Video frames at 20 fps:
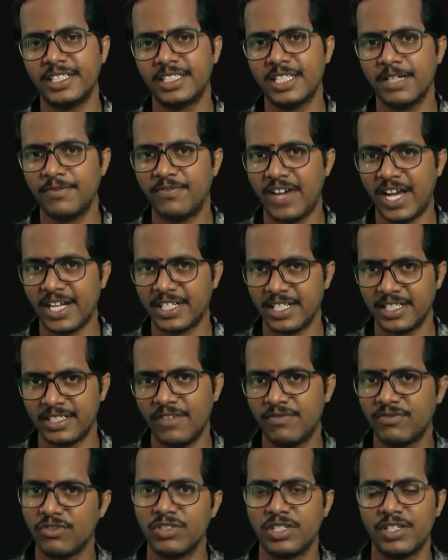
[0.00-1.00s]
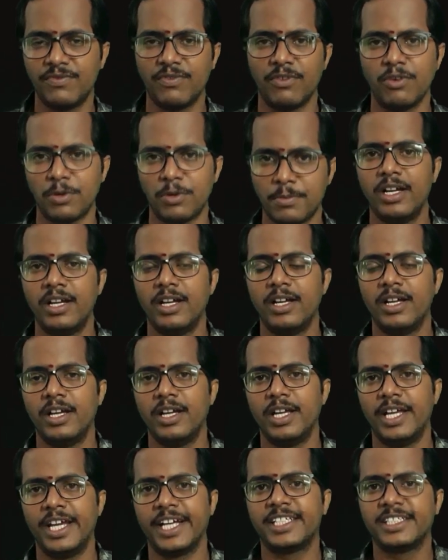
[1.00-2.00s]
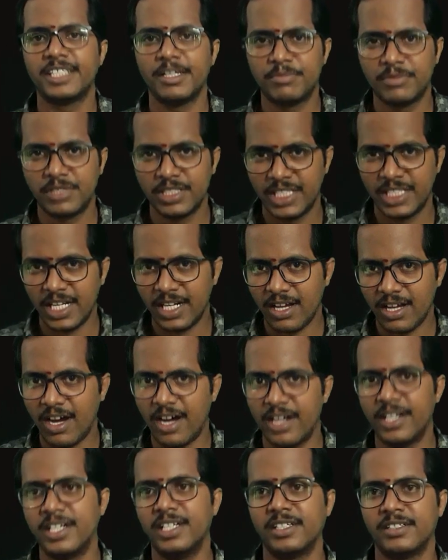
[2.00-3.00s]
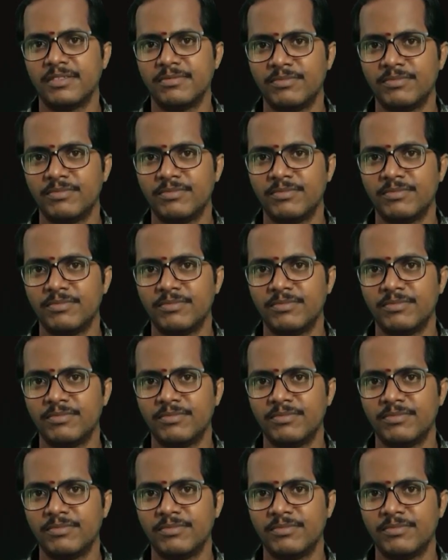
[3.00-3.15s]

factors of 24, except their order.